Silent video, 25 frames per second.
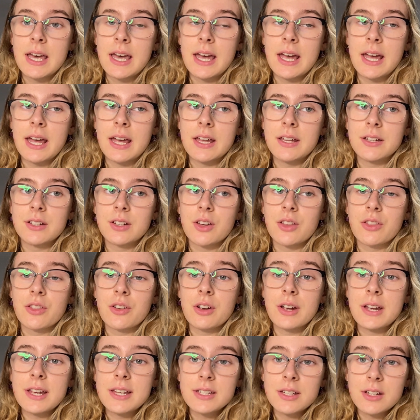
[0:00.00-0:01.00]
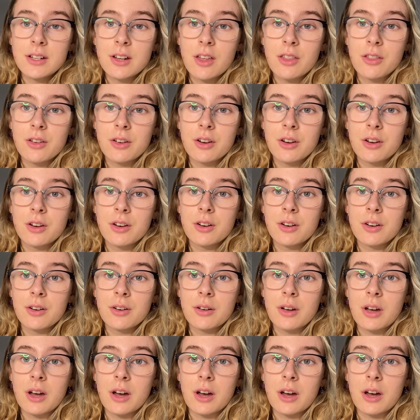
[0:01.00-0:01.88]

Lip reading: and there is another